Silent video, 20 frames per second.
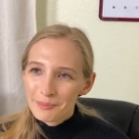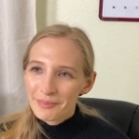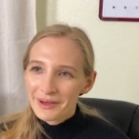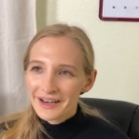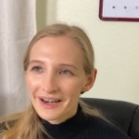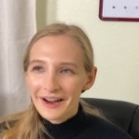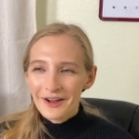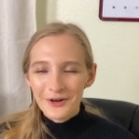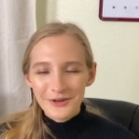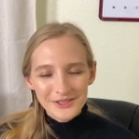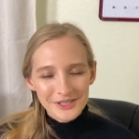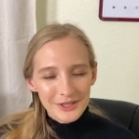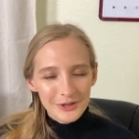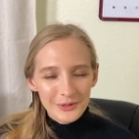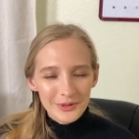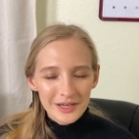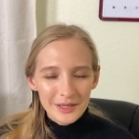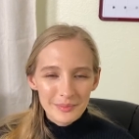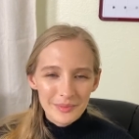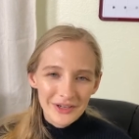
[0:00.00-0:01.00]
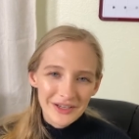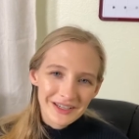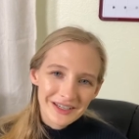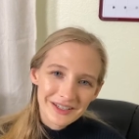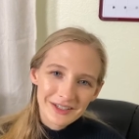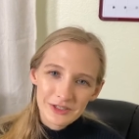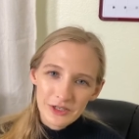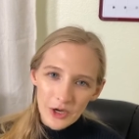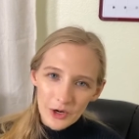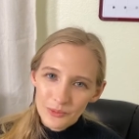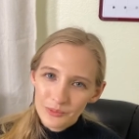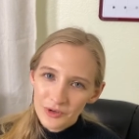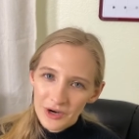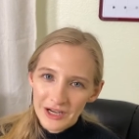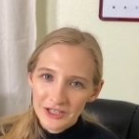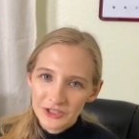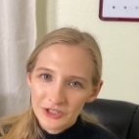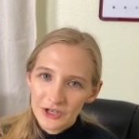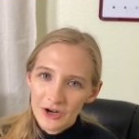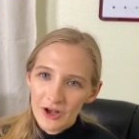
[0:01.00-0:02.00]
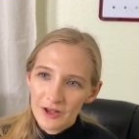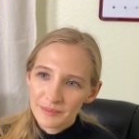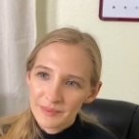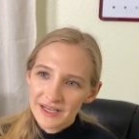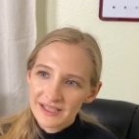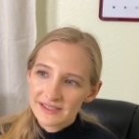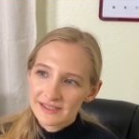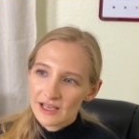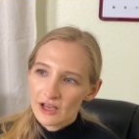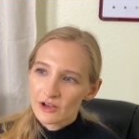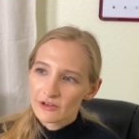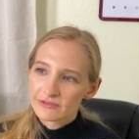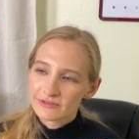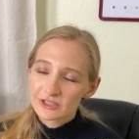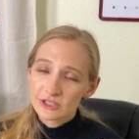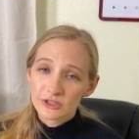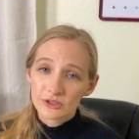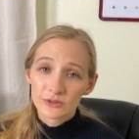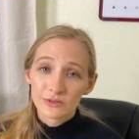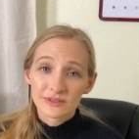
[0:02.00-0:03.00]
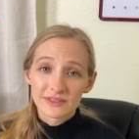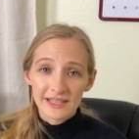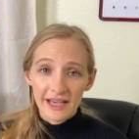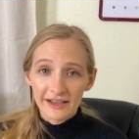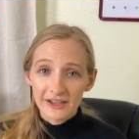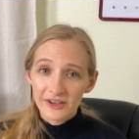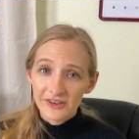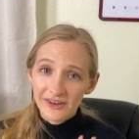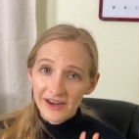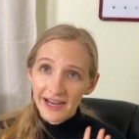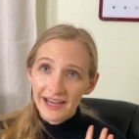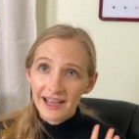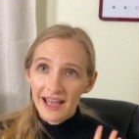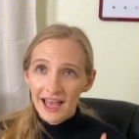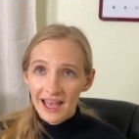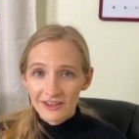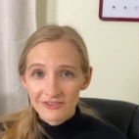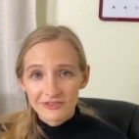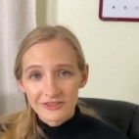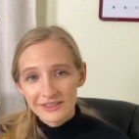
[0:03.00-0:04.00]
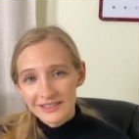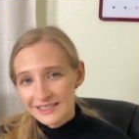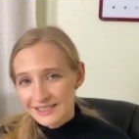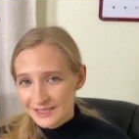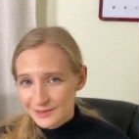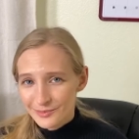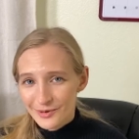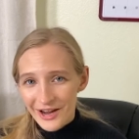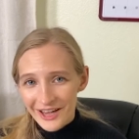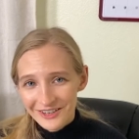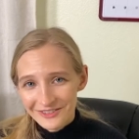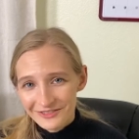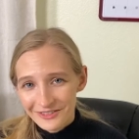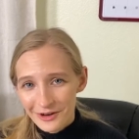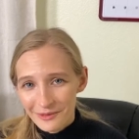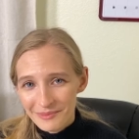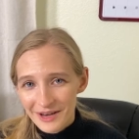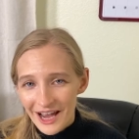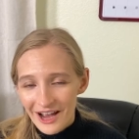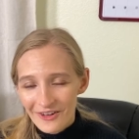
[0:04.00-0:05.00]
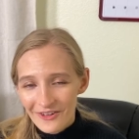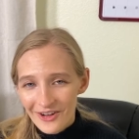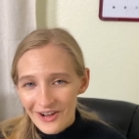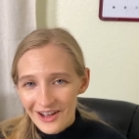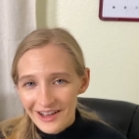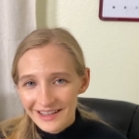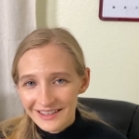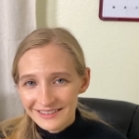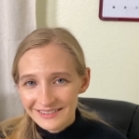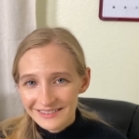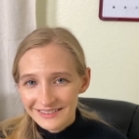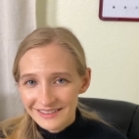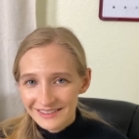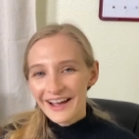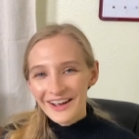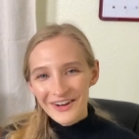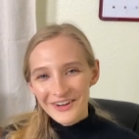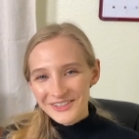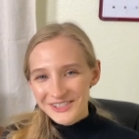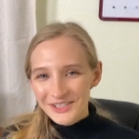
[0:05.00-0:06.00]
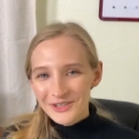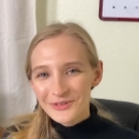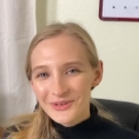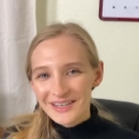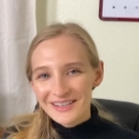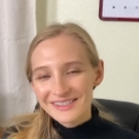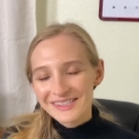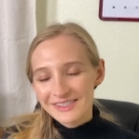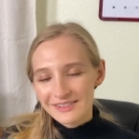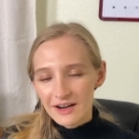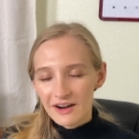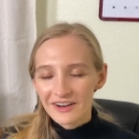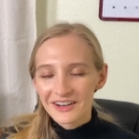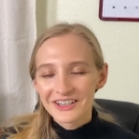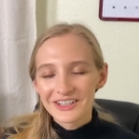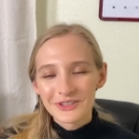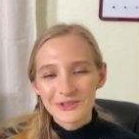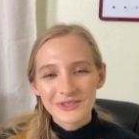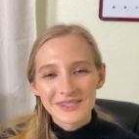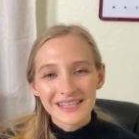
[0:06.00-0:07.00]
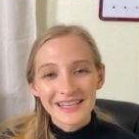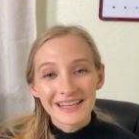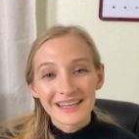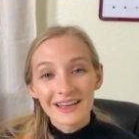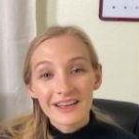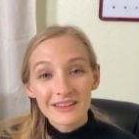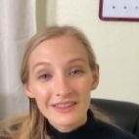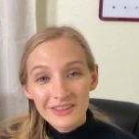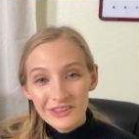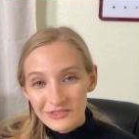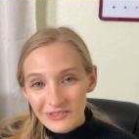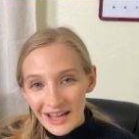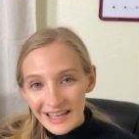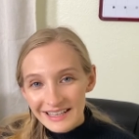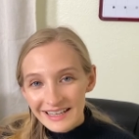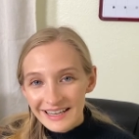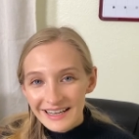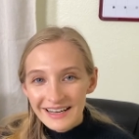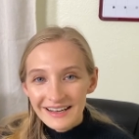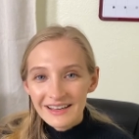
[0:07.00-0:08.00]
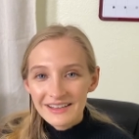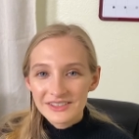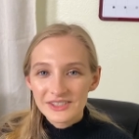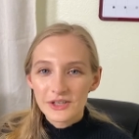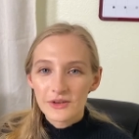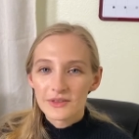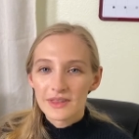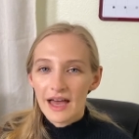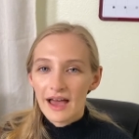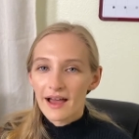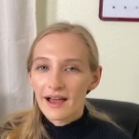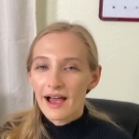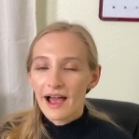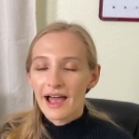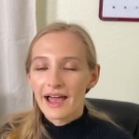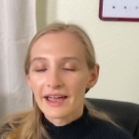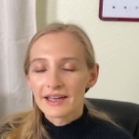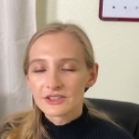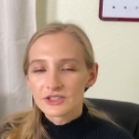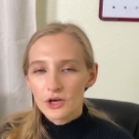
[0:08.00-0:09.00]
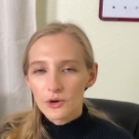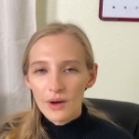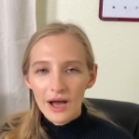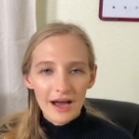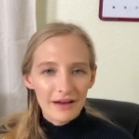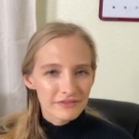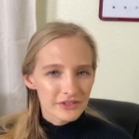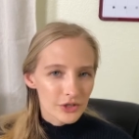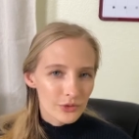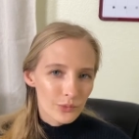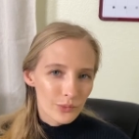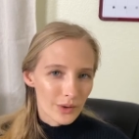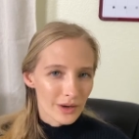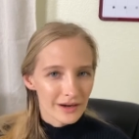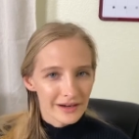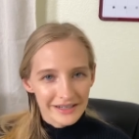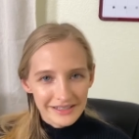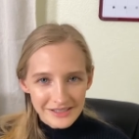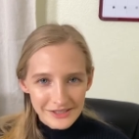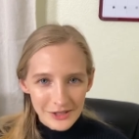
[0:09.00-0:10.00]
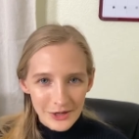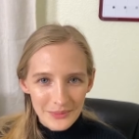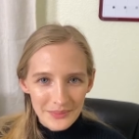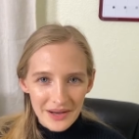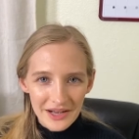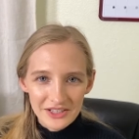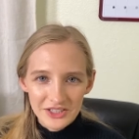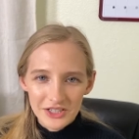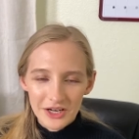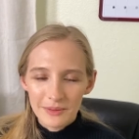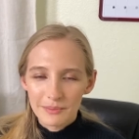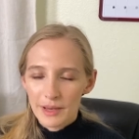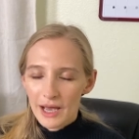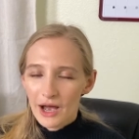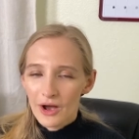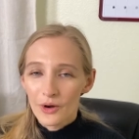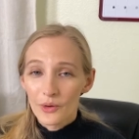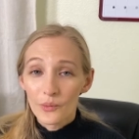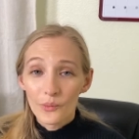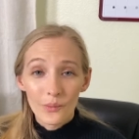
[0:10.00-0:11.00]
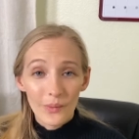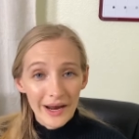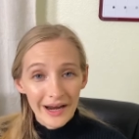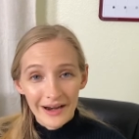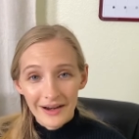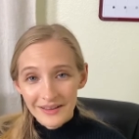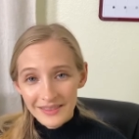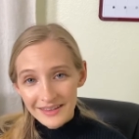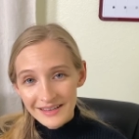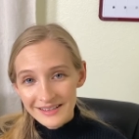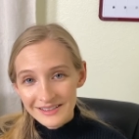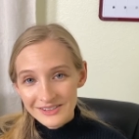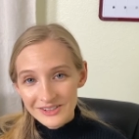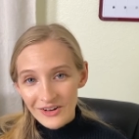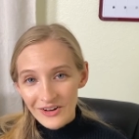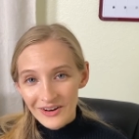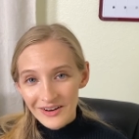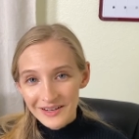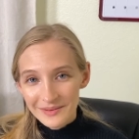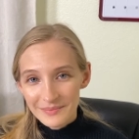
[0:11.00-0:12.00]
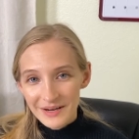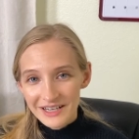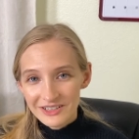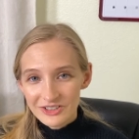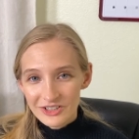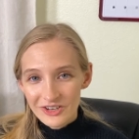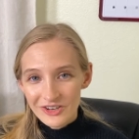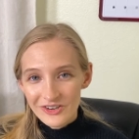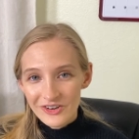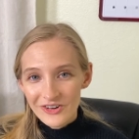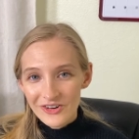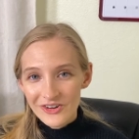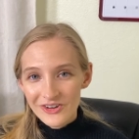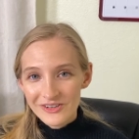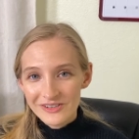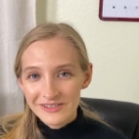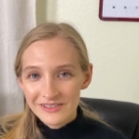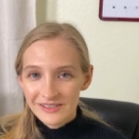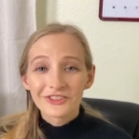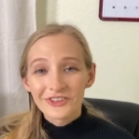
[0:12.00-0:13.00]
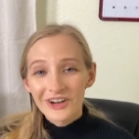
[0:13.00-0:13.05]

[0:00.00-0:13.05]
but I also want to put no pressure on myself to decorate every spread from now on. I also want to start using threading so that I don't have to worry so much about where things are in my journal.